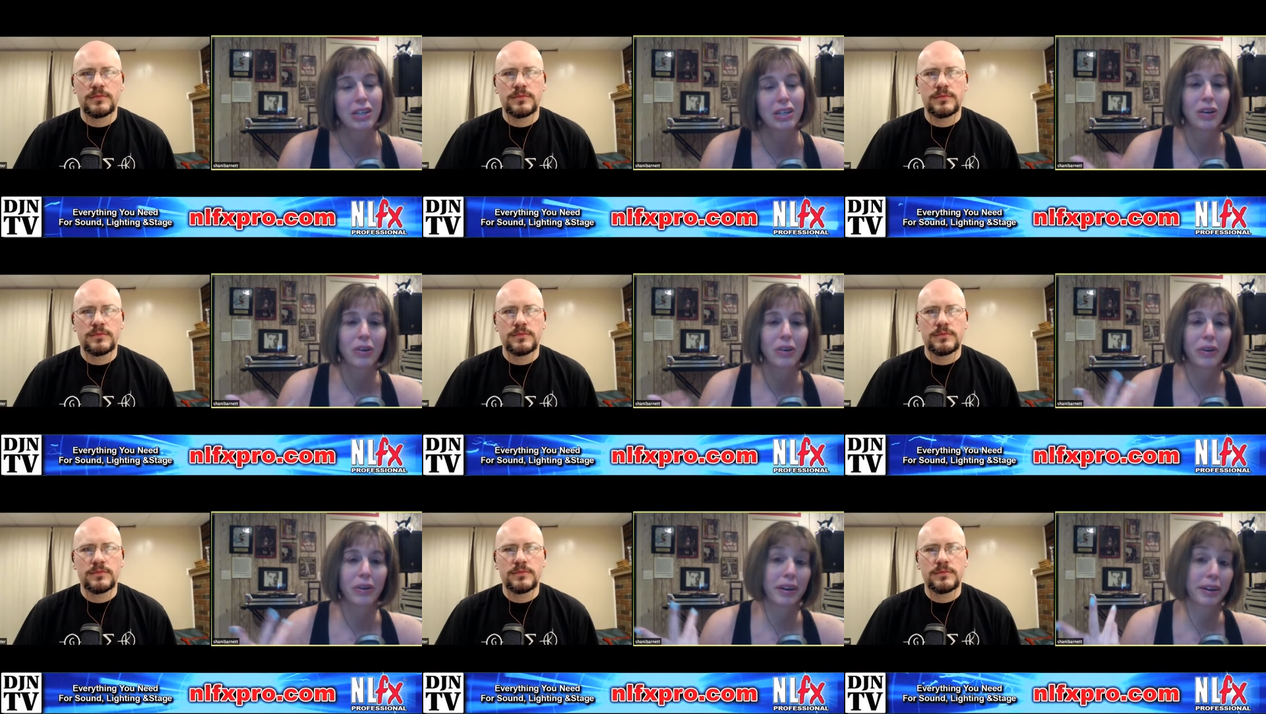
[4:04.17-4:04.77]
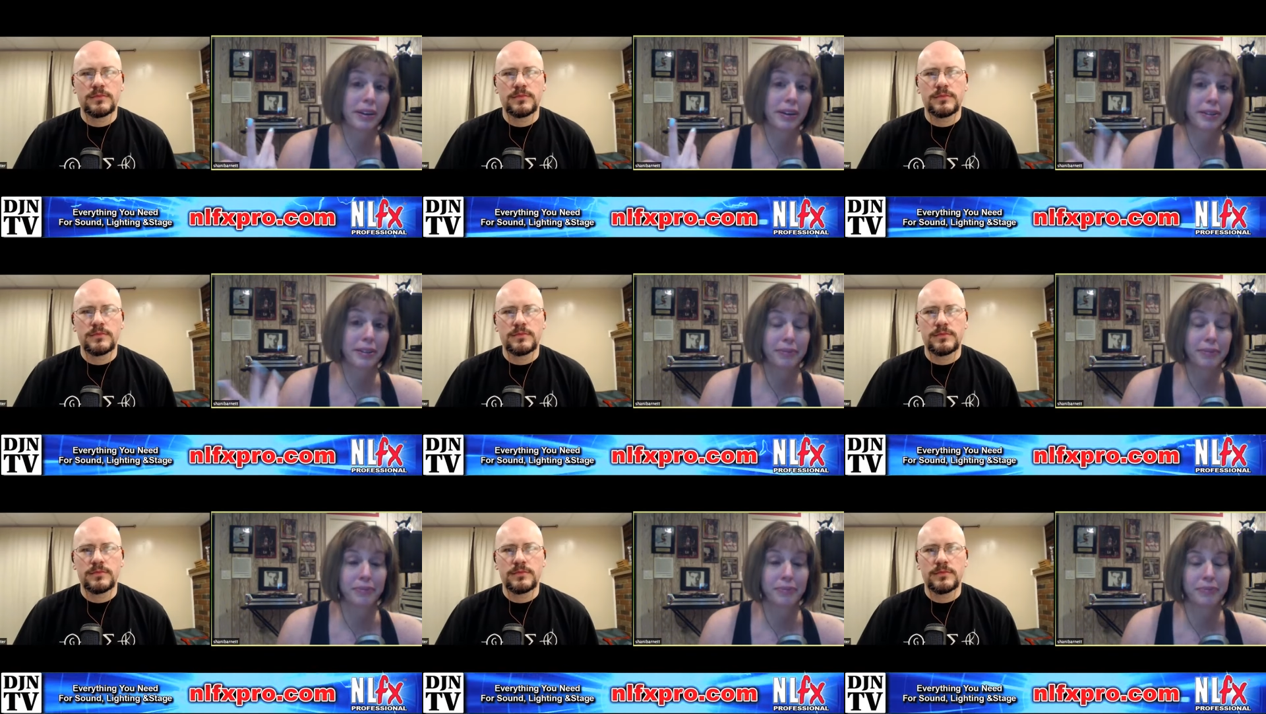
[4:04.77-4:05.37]
Speaker 1: or
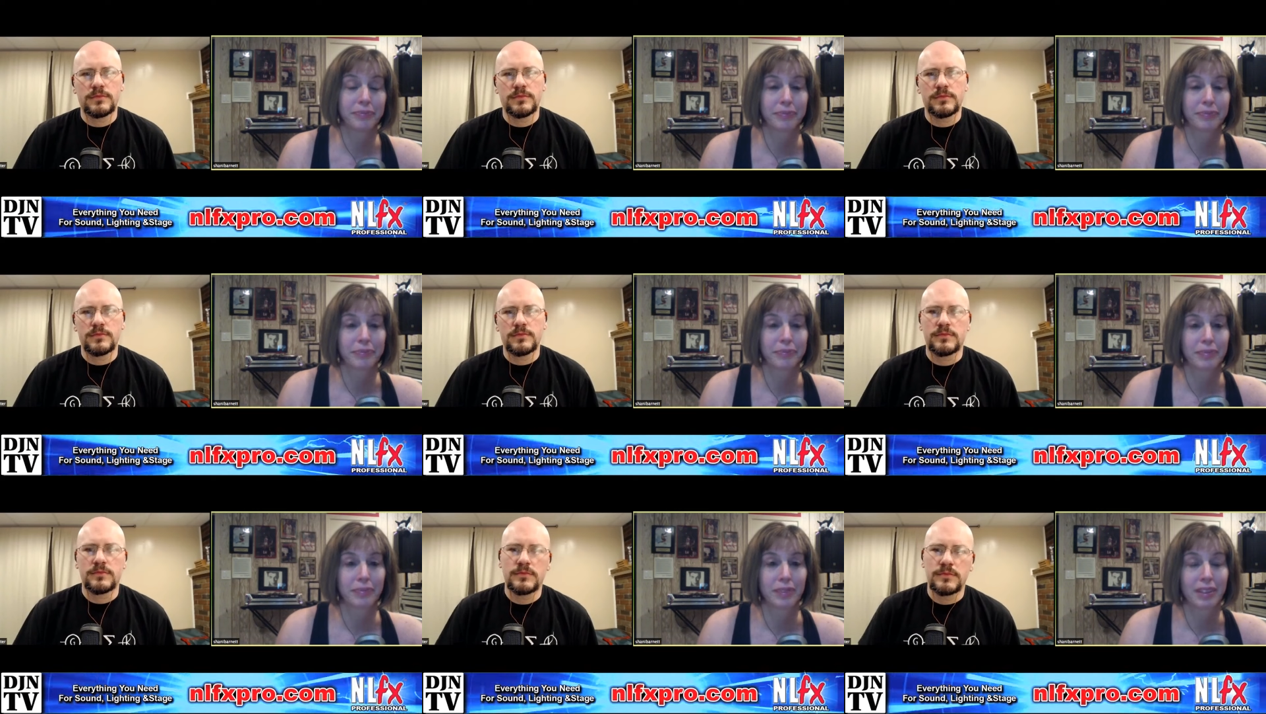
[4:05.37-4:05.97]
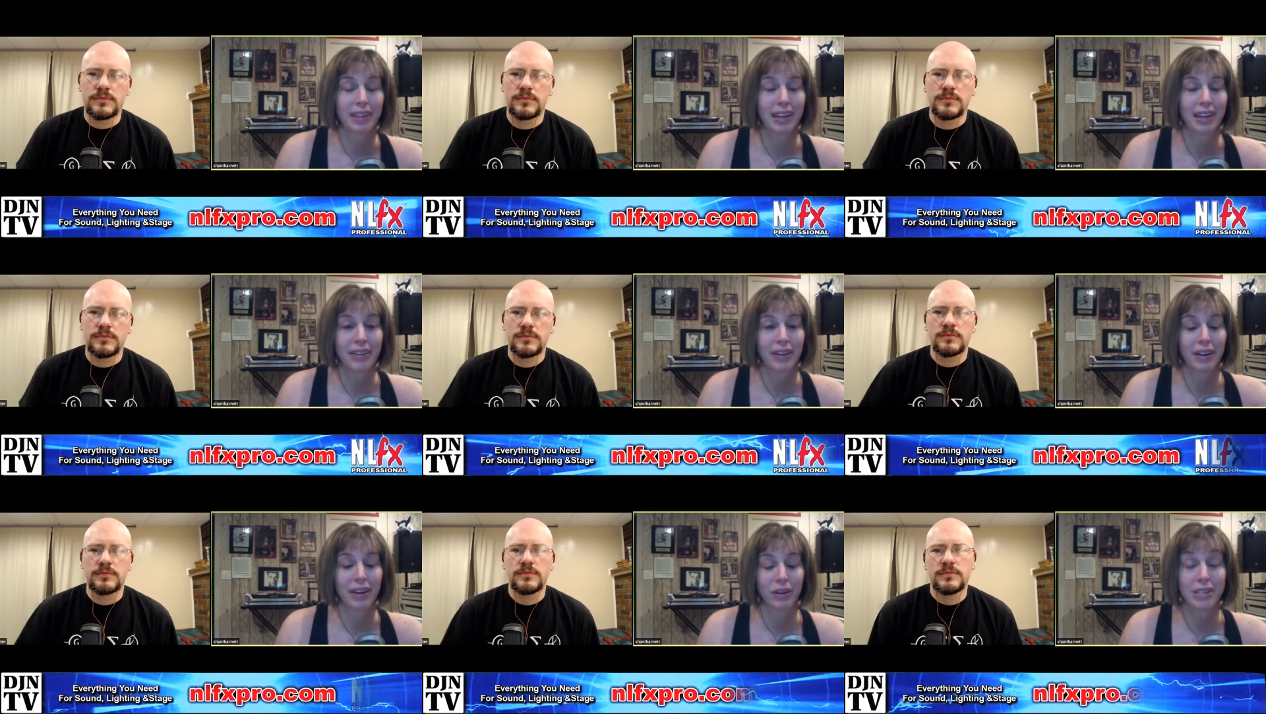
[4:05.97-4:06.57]
I don't
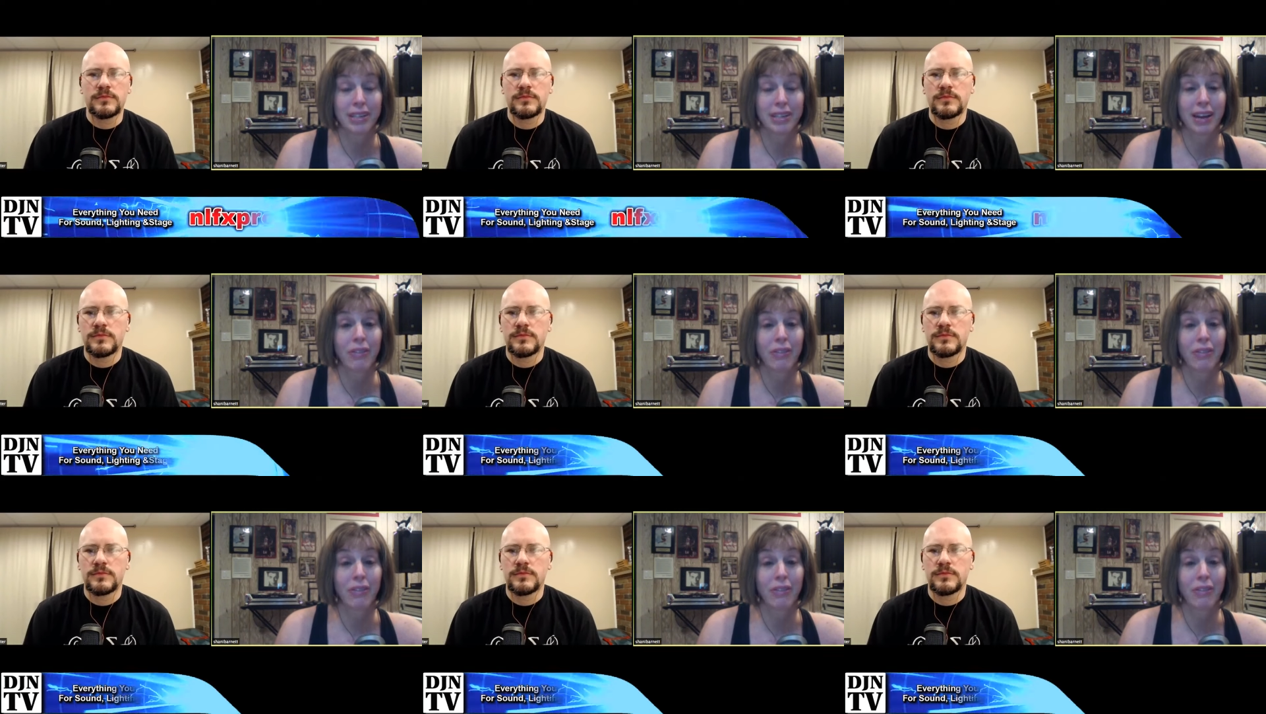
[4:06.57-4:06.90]
know, because they're